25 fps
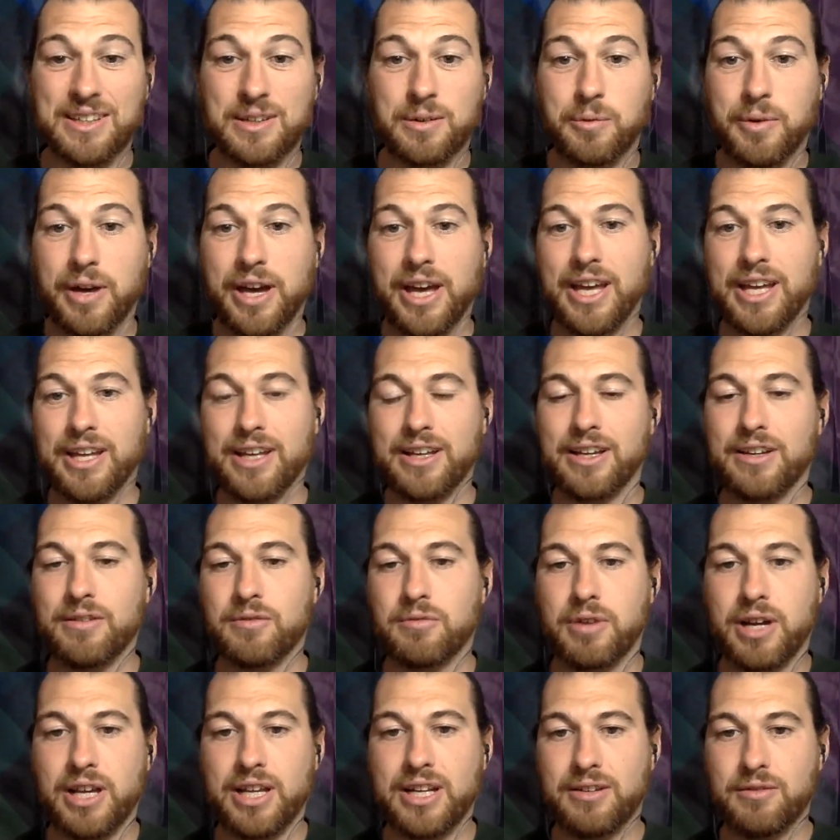way,
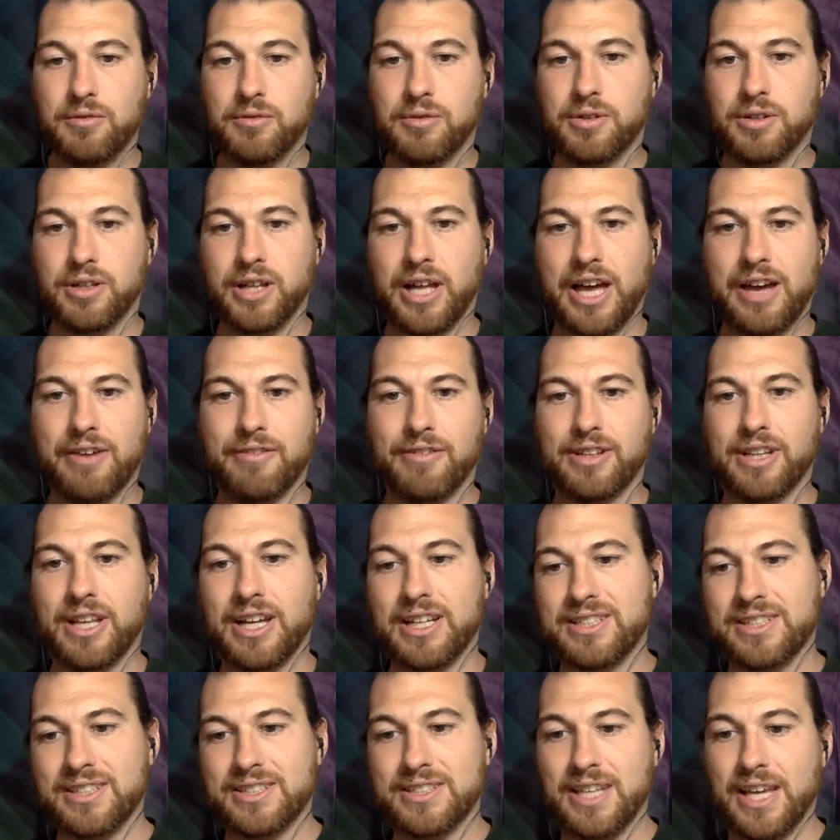Raiden will have a
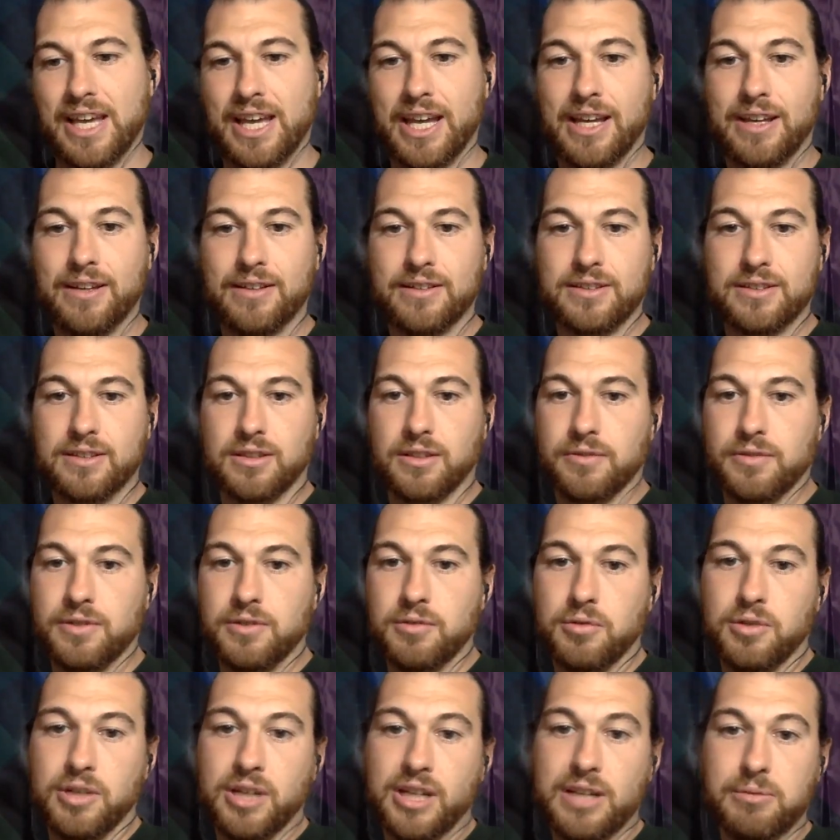lot to say. So if
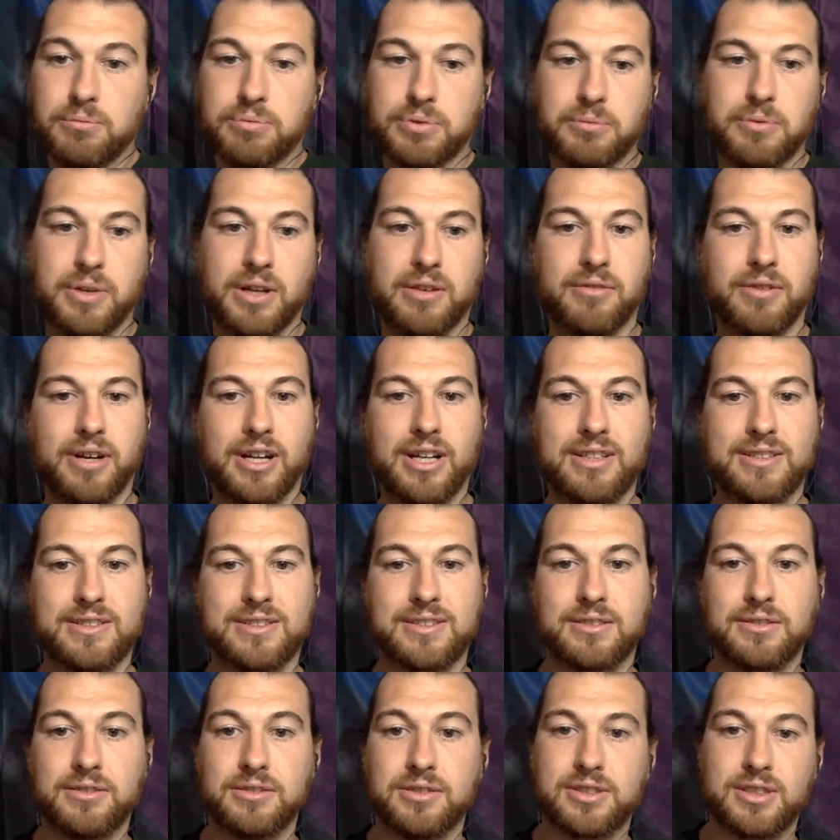you want to implement
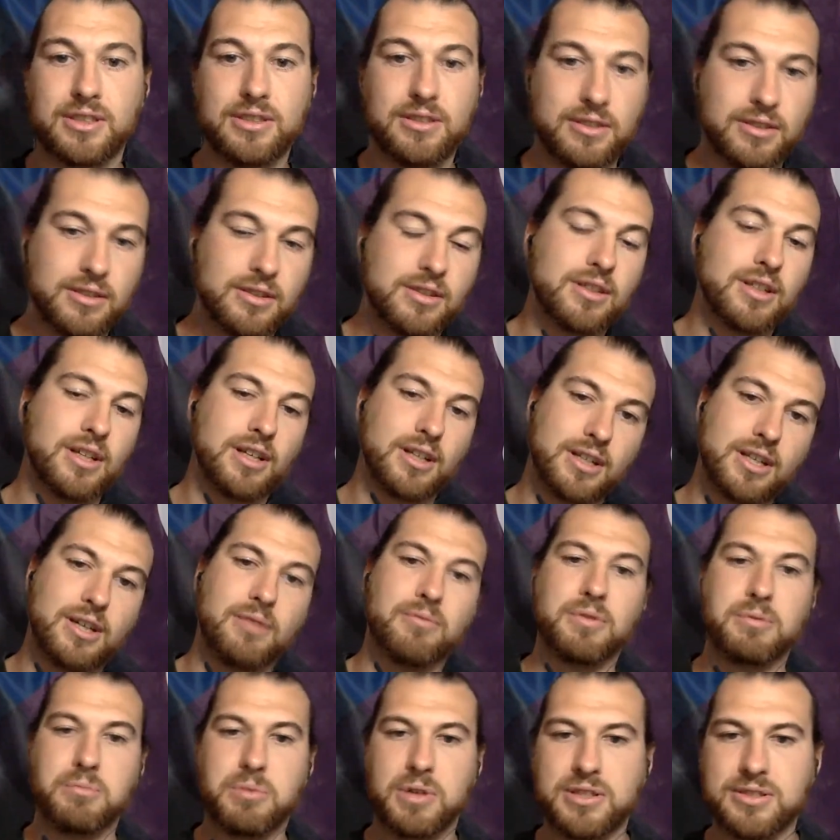Raiden's solution,
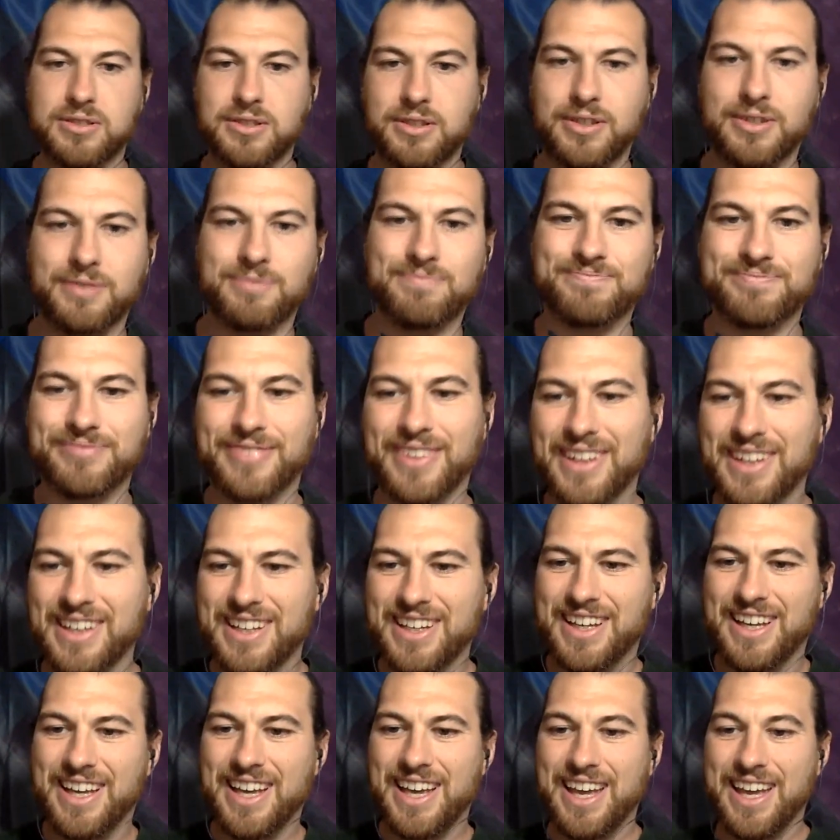come to Barcelona.
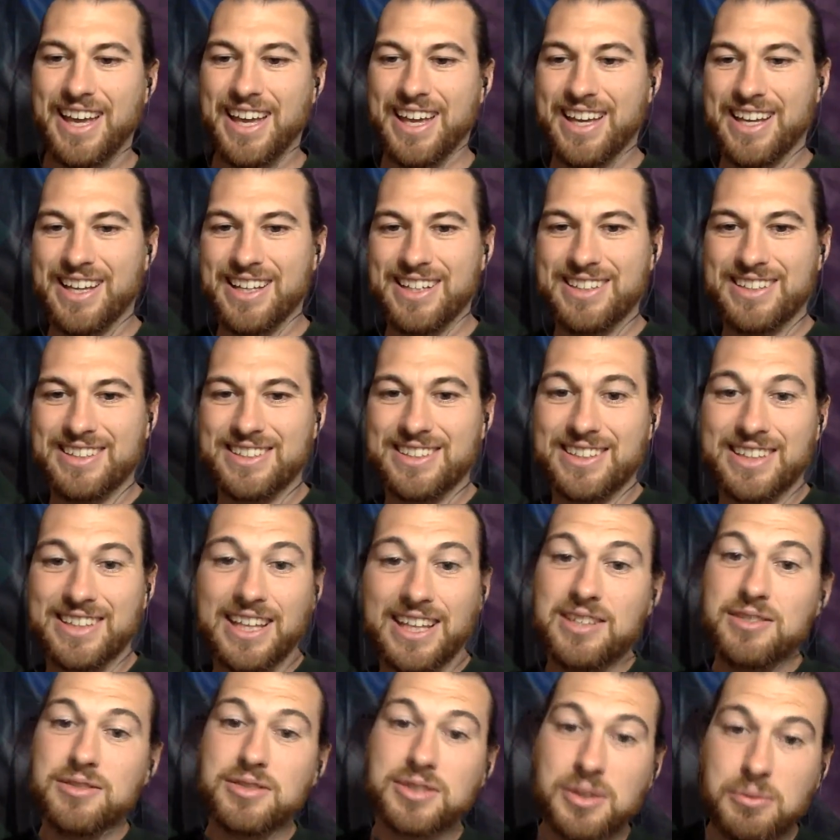And
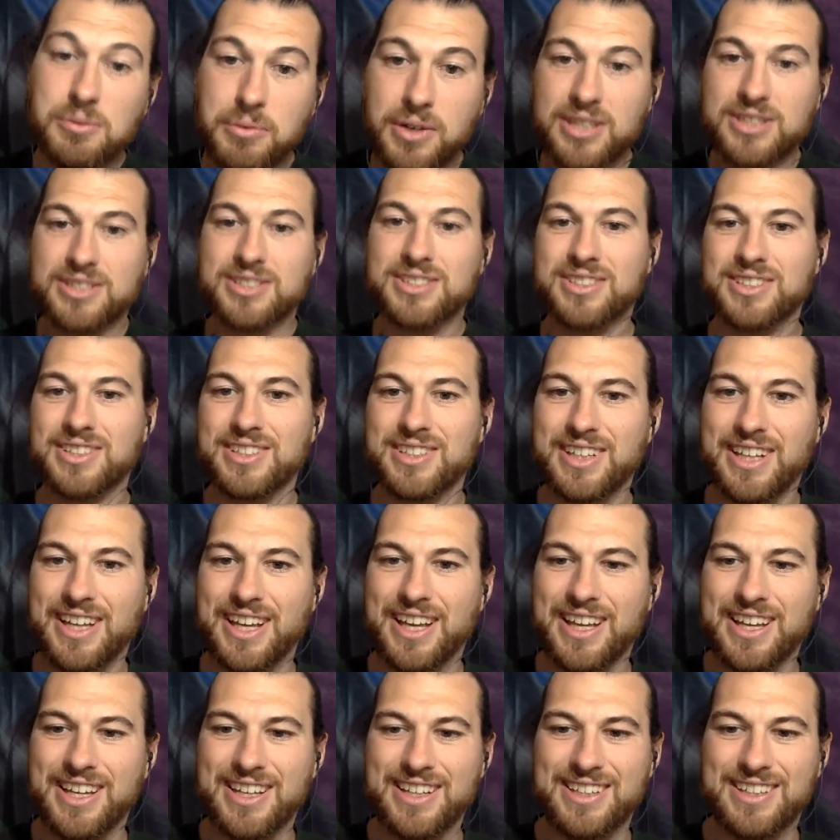thank you so much.
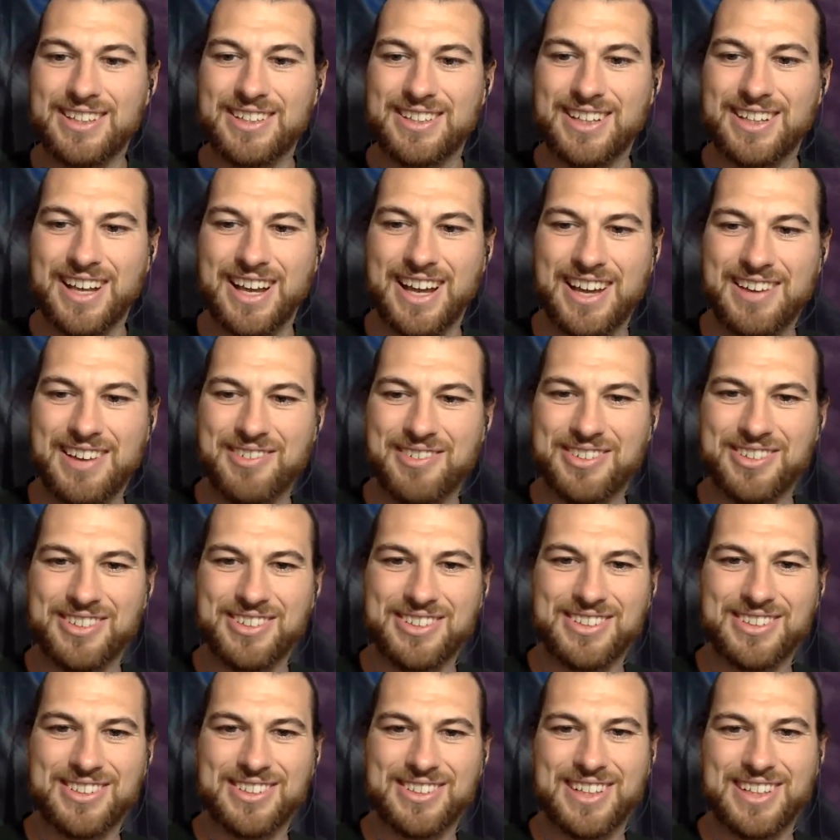And I
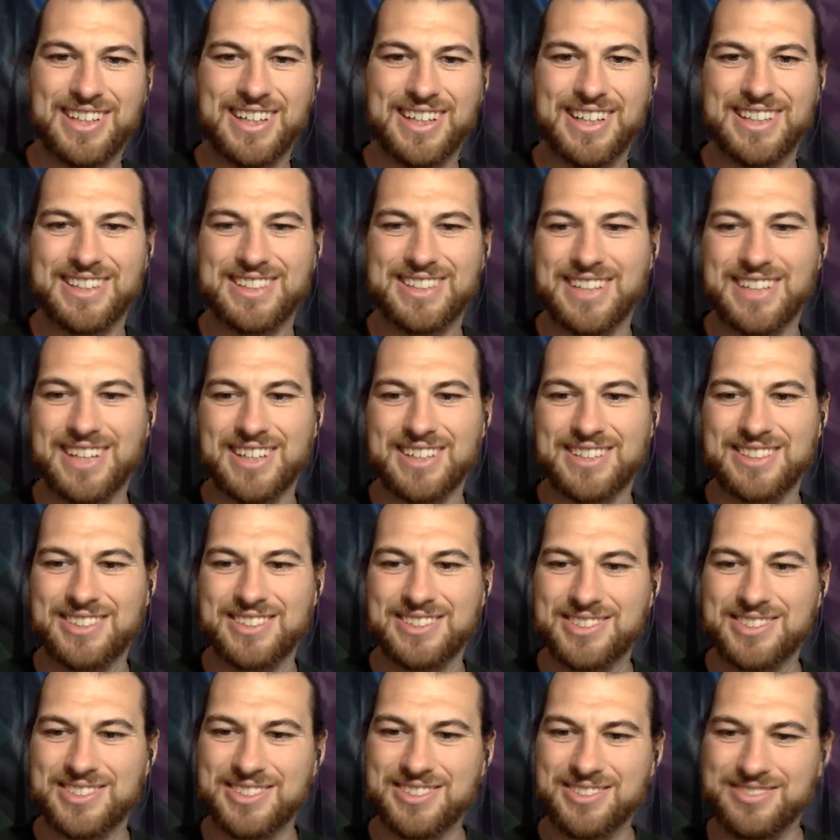will talk to you
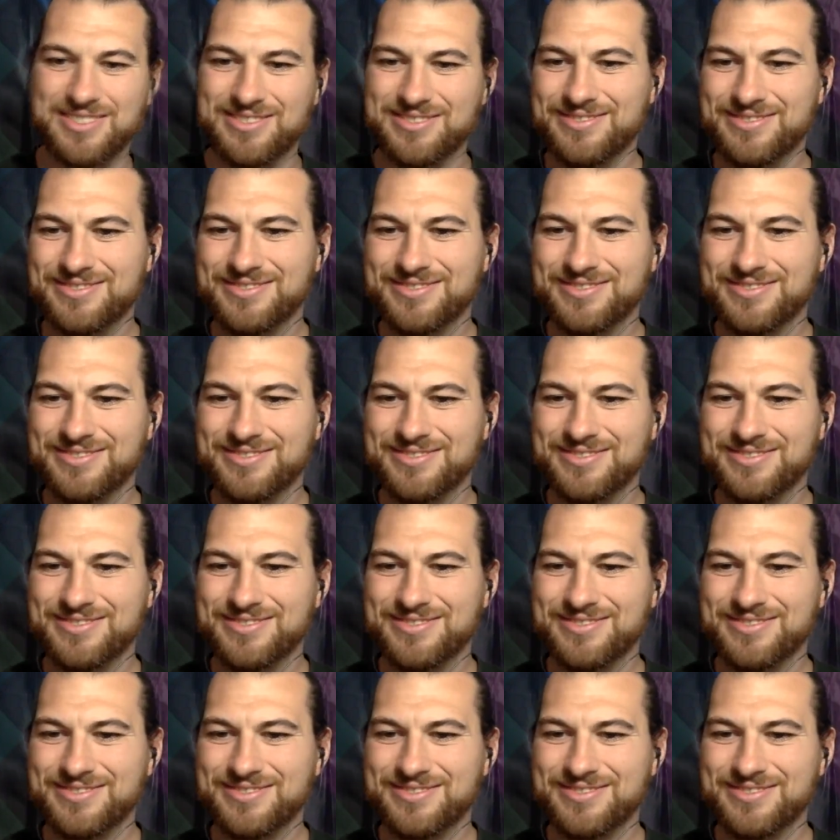soon.